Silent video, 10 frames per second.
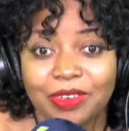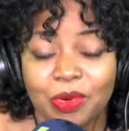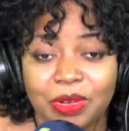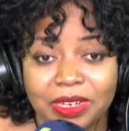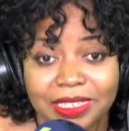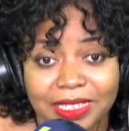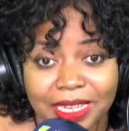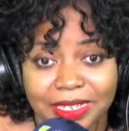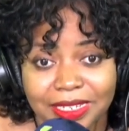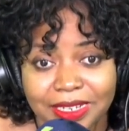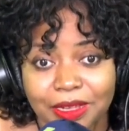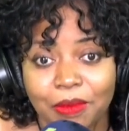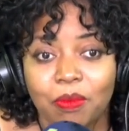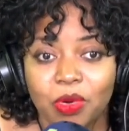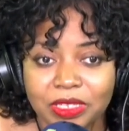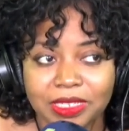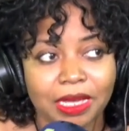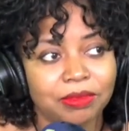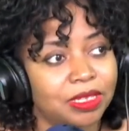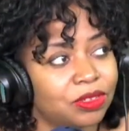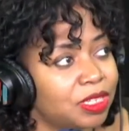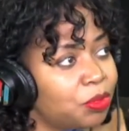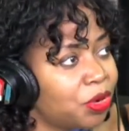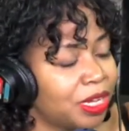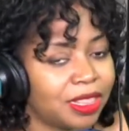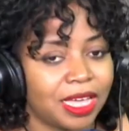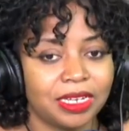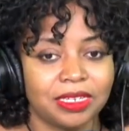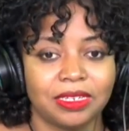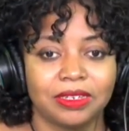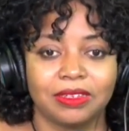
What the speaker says: on set, most times they'll say, break that.